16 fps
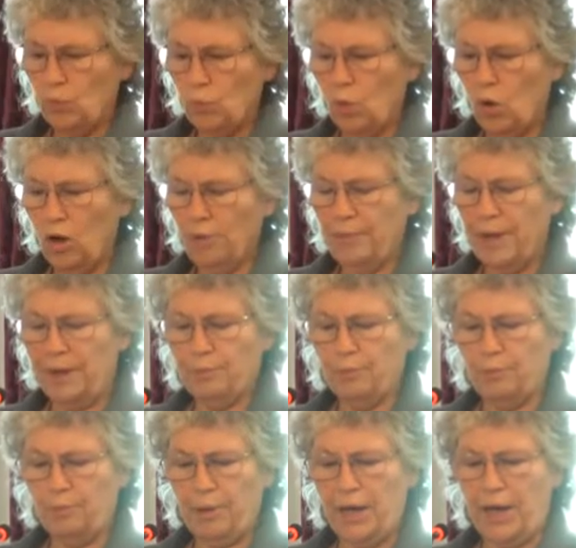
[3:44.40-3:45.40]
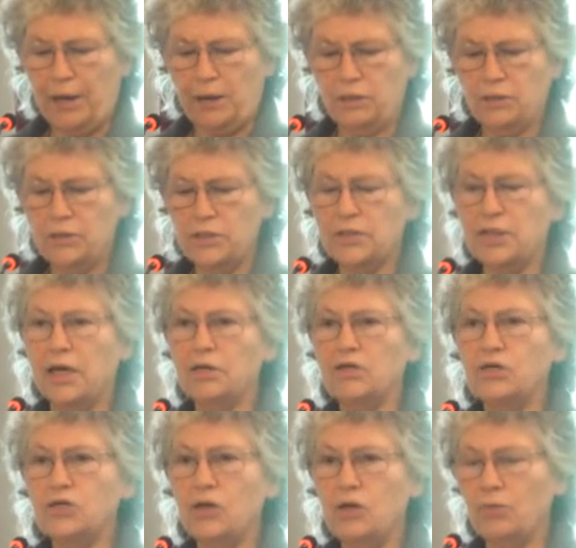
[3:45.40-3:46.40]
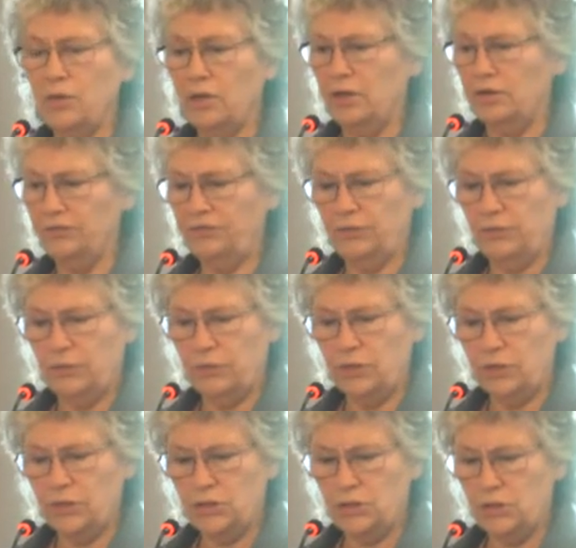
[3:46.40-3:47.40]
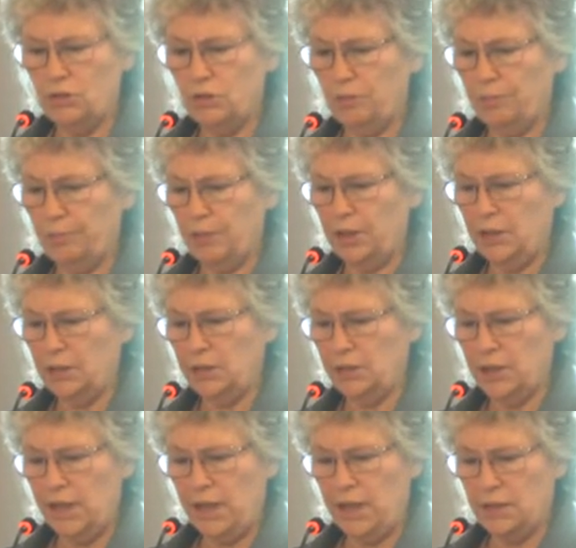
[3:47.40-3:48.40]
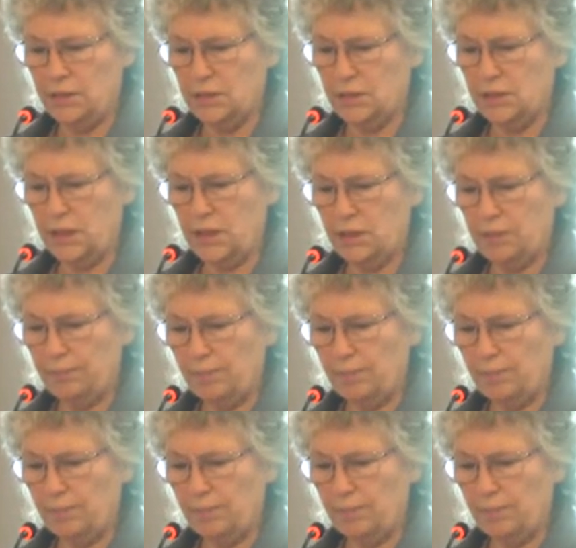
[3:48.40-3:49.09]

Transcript: wallpaper patterns, and so influenced European tastes.